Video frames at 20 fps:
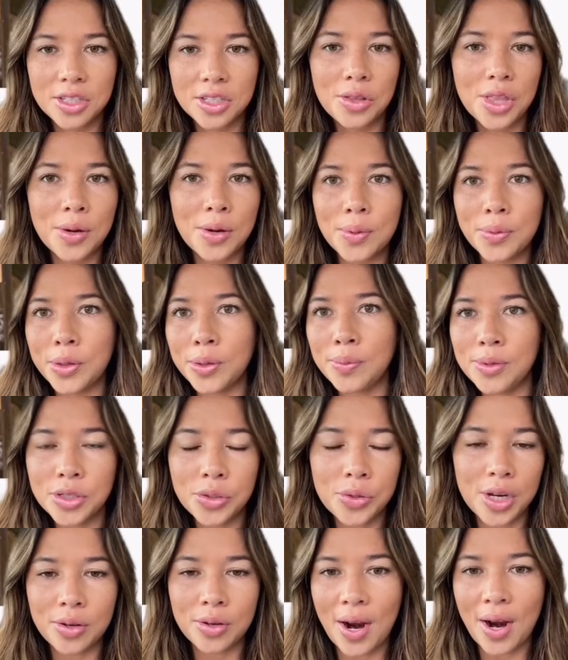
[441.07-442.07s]
there were rumors going
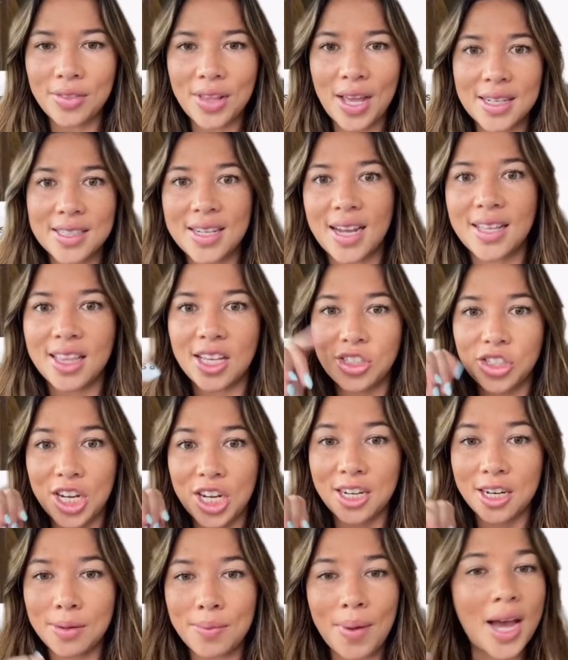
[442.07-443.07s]
around last night that Jaden and
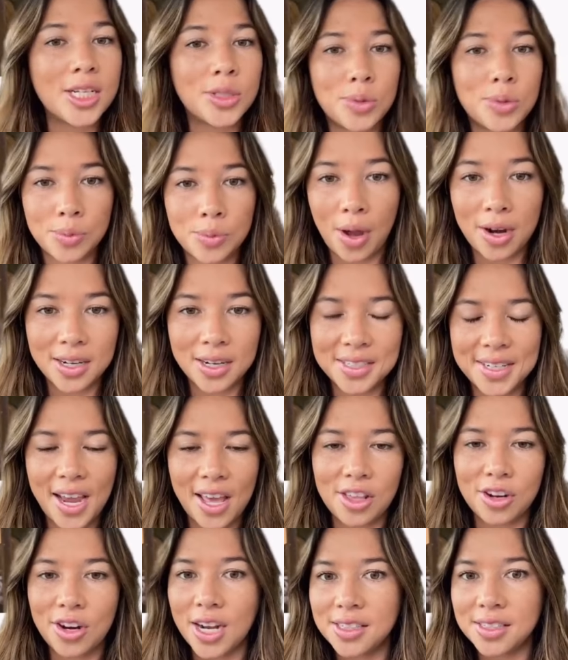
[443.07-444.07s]
Mads were spotted together
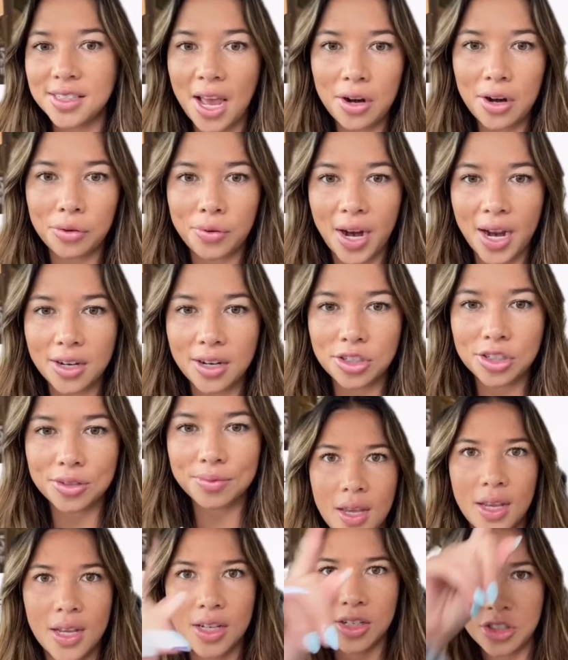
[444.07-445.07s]
at Saddle Ranch.
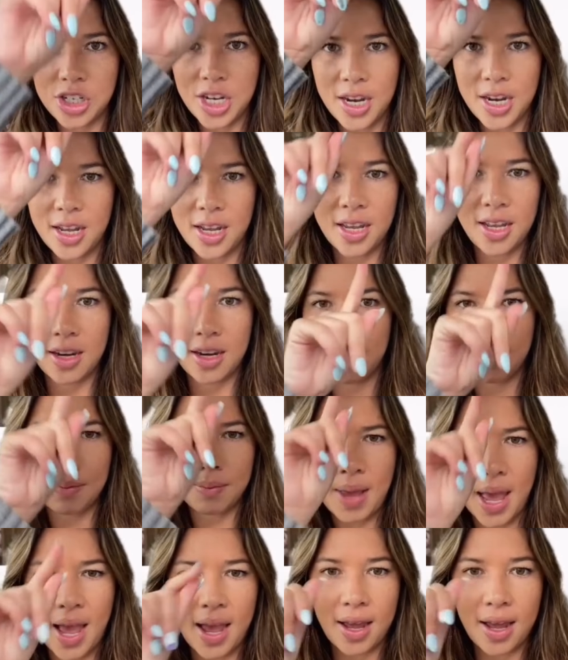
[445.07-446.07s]
Jaden,
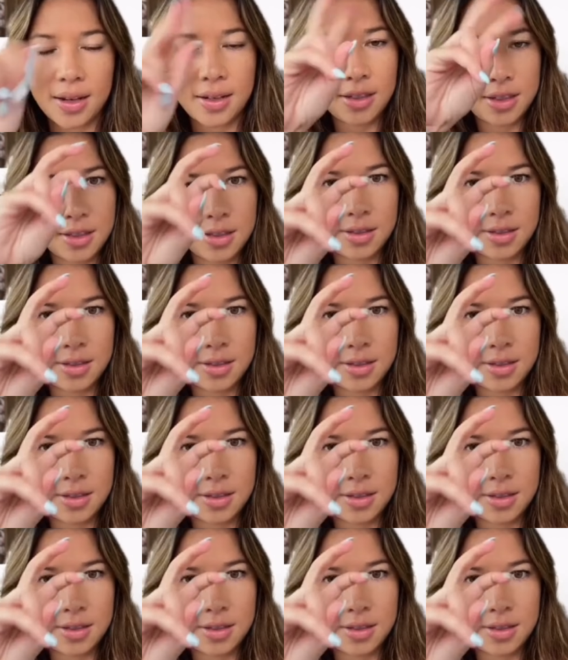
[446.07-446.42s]
Mads,